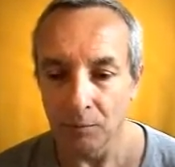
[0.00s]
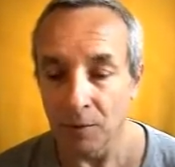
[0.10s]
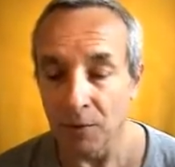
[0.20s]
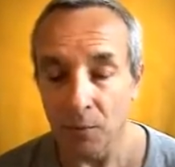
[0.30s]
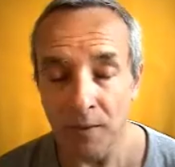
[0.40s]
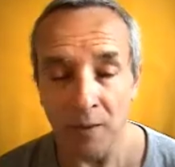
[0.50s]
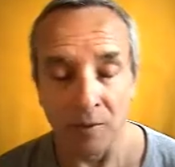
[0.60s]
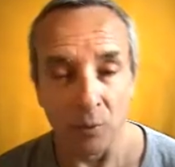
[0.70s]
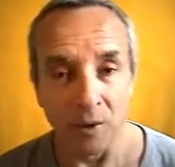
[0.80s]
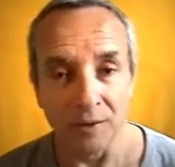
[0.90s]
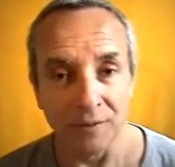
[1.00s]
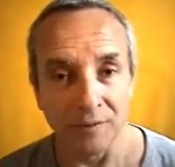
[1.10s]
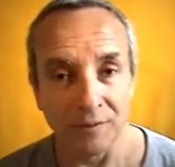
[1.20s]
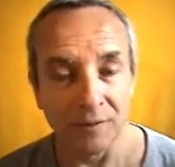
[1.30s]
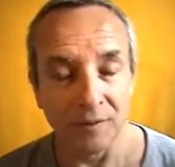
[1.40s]
Because without
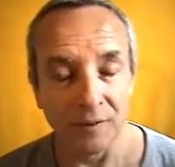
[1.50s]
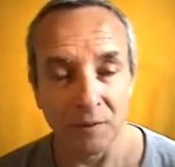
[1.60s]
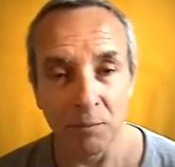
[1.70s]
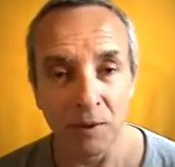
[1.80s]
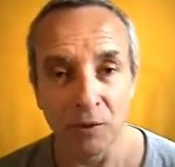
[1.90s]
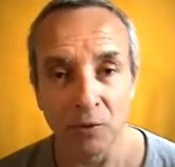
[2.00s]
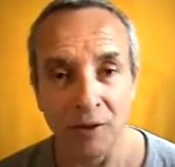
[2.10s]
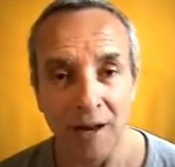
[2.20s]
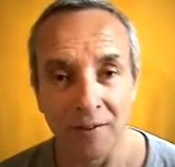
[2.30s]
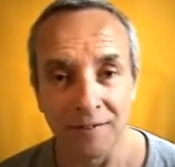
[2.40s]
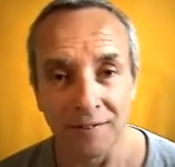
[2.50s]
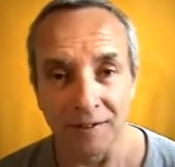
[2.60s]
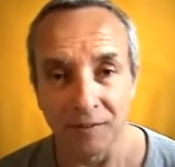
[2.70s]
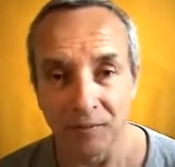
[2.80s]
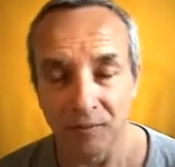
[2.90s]
awareness, there can be no reality.